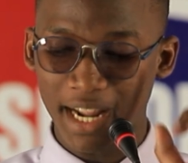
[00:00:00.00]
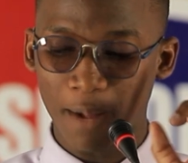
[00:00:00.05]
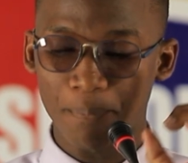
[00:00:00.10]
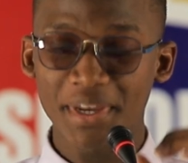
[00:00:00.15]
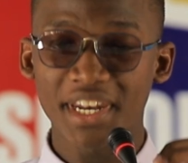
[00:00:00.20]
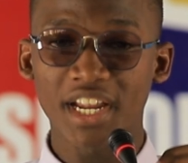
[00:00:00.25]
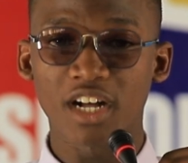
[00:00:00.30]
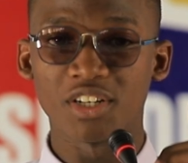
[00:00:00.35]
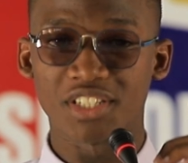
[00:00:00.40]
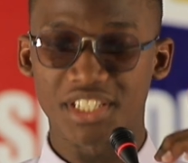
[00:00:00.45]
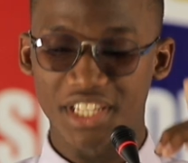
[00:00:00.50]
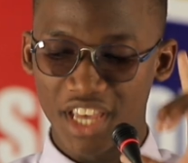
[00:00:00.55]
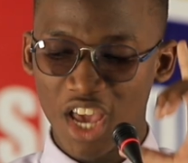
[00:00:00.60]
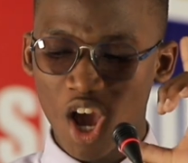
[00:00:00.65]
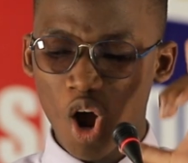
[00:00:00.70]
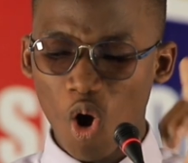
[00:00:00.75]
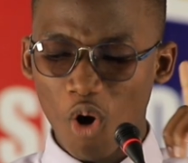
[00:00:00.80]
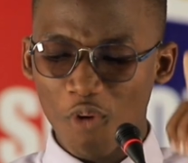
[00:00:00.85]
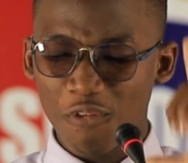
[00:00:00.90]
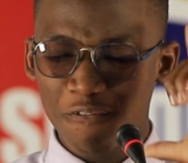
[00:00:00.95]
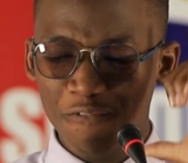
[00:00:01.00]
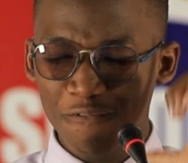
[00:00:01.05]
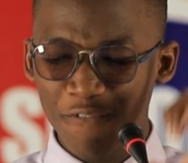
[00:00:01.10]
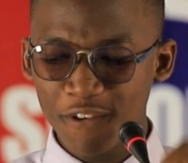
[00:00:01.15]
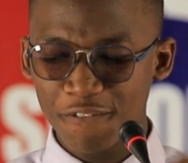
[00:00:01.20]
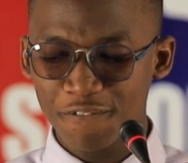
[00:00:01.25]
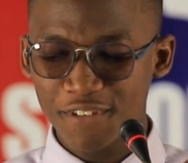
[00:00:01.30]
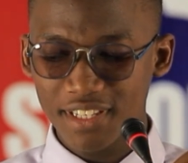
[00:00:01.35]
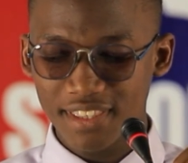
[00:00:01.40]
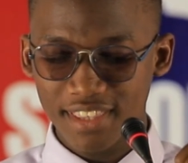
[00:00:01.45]
a penalty of
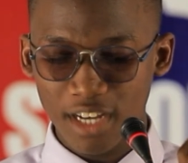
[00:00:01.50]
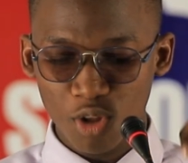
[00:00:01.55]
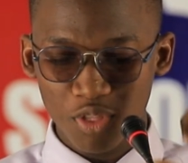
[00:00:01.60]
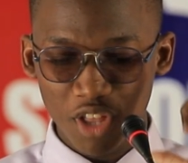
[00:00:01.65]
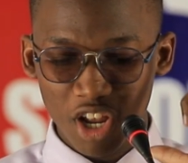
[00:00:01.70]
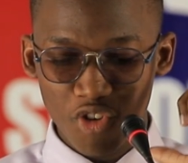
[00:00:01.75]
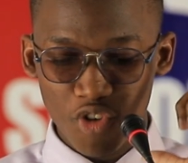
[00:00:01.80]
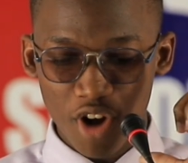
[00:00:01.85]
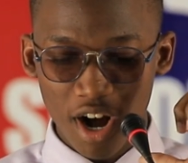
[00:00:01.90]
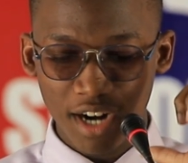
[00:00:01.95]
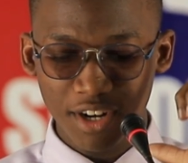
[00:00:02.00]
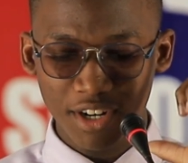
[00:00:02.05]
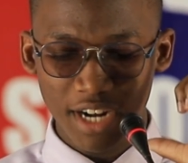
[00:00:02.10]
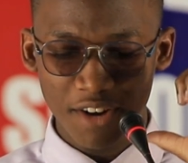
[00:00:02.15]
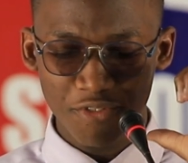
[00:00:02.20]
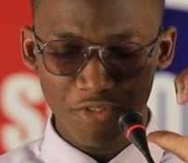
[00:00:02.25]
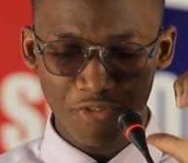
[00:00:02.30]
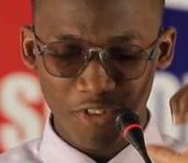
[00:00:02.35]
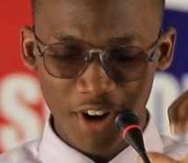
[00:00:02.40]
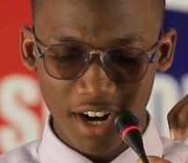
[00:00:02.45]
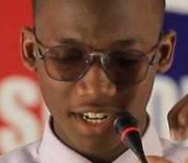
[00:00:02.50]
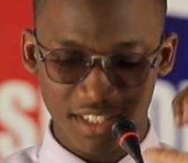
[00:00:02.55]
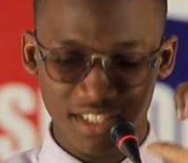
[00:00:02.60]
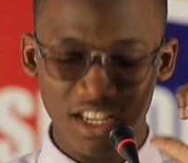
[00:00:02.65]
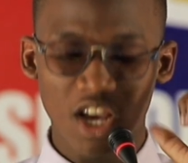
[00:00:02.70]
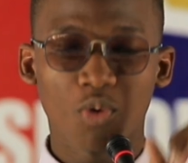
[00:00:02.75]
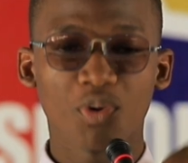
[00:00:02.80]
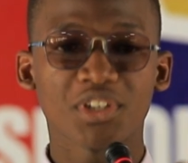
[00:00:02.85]
50,000 Rwandan francs,